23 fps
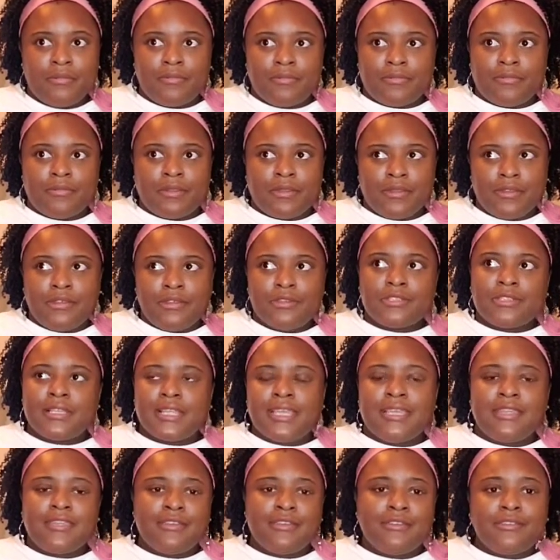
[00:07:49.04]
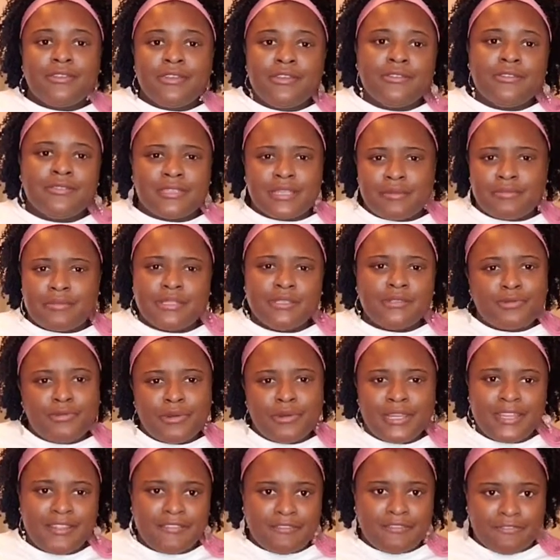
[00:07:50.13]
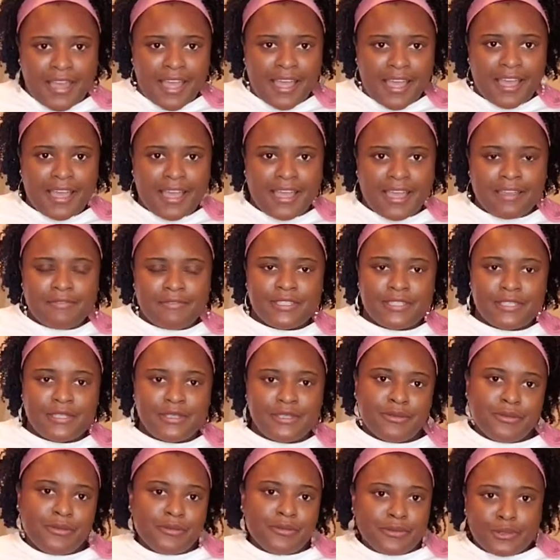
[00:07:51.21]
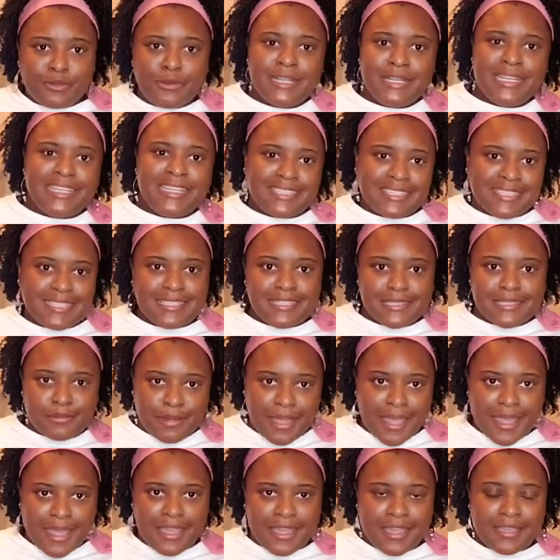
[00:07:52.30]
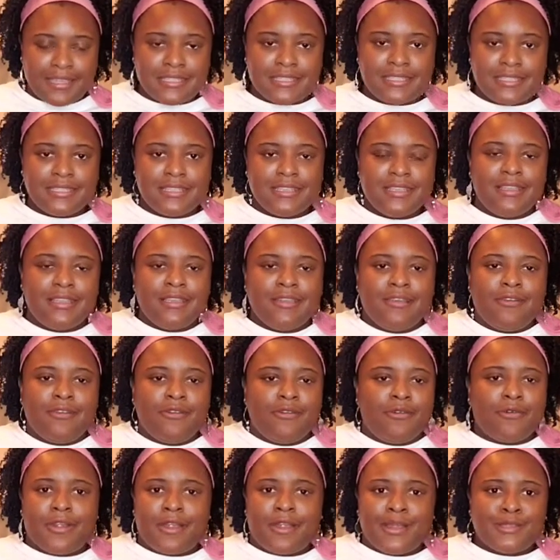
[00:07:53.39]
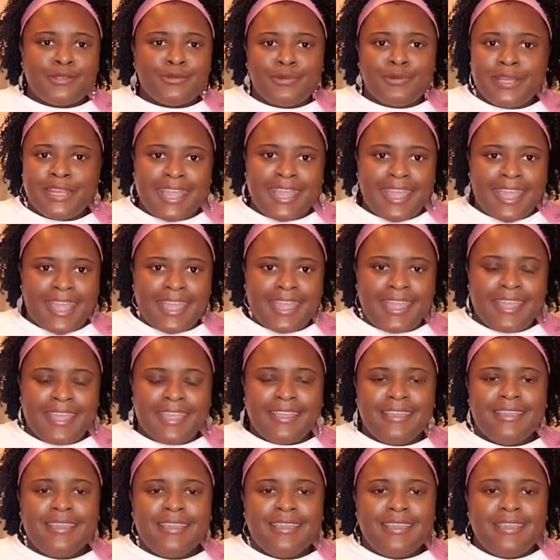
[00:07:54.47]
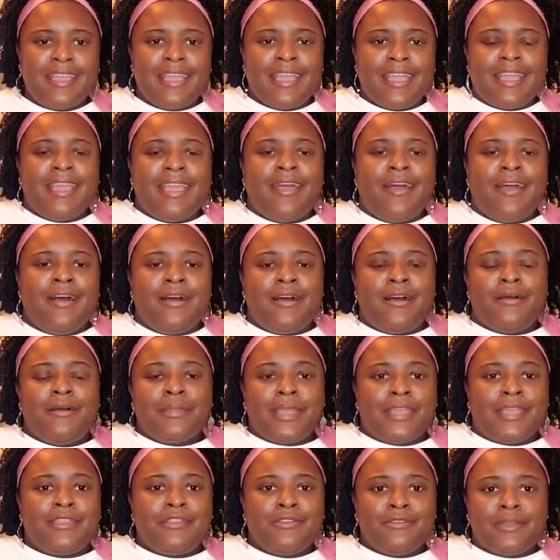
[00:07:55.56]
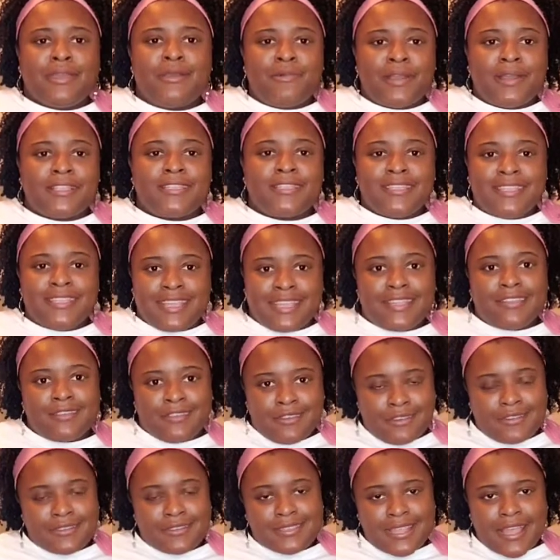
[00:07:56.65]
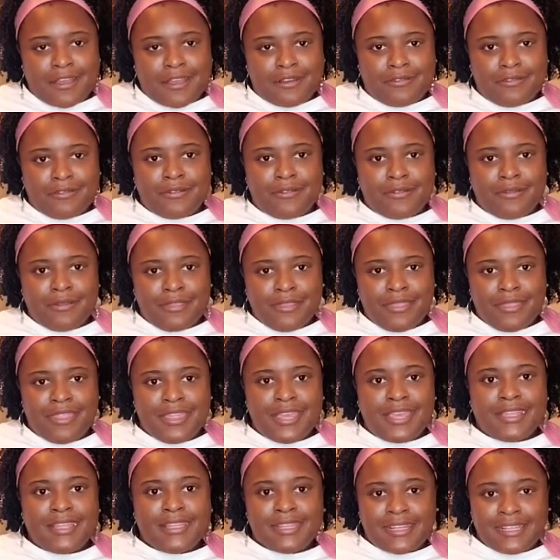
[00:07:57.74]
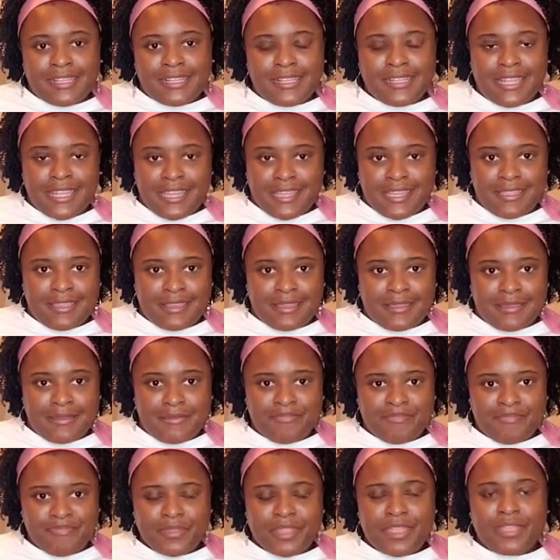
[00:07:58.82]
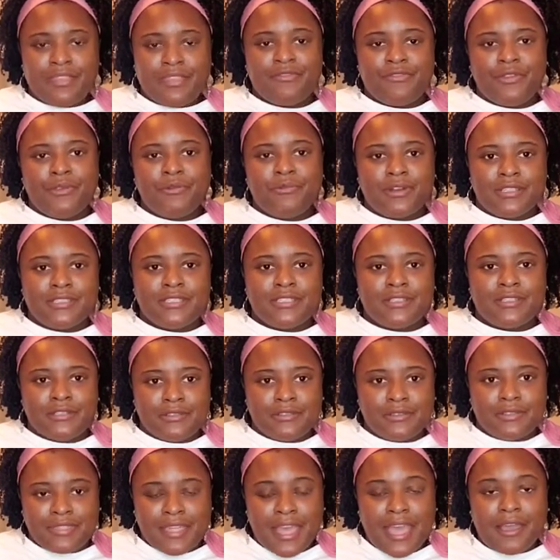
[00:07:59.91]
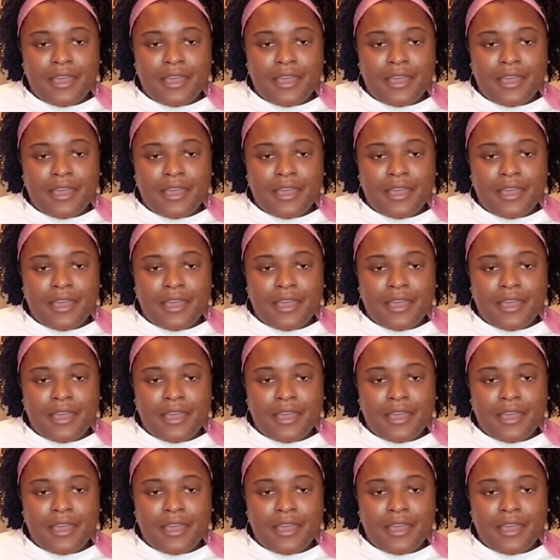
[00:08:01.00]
usually you use up to 25 to 26 pads or 28, and you can wait to the end of your cycle, then clean them, if you want to do it that